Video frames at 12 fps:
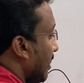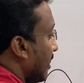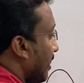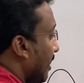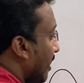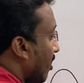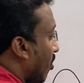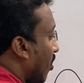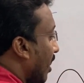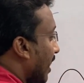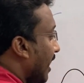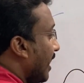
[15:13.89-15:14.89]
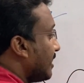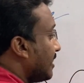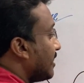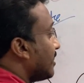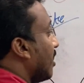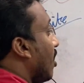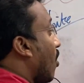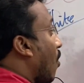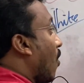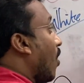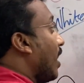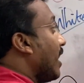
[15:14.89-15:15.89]
Then in all directions,
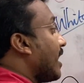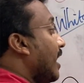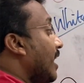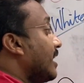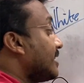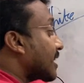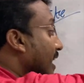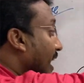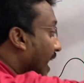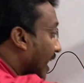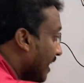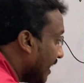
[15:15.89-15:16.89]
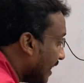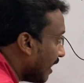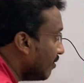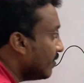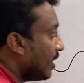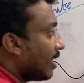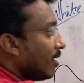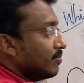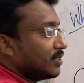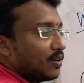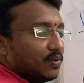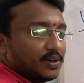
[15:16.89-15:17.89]
all colors at a time will
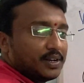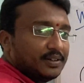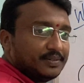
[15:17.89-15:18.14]
comes out,